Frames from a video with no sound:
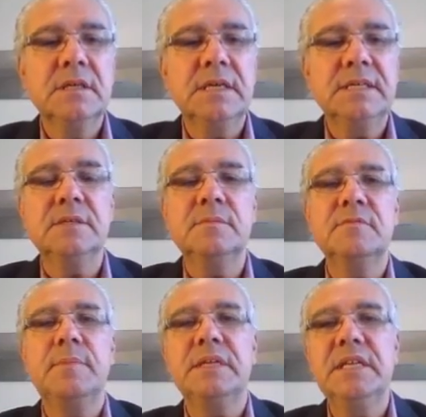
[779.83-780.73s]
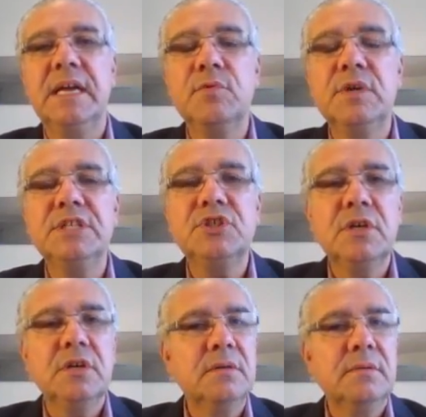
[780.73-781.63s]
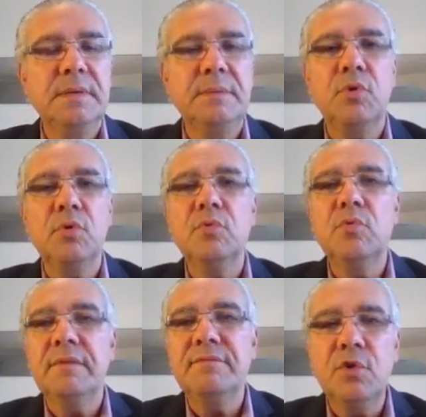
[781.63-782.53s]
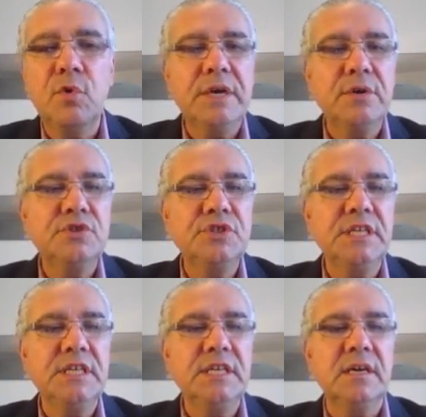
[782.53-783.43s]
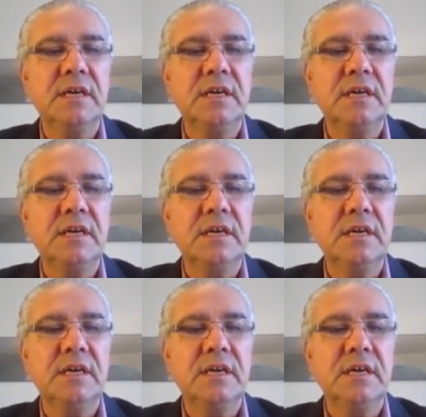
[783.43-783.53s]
In terms of body language, people who have low energy and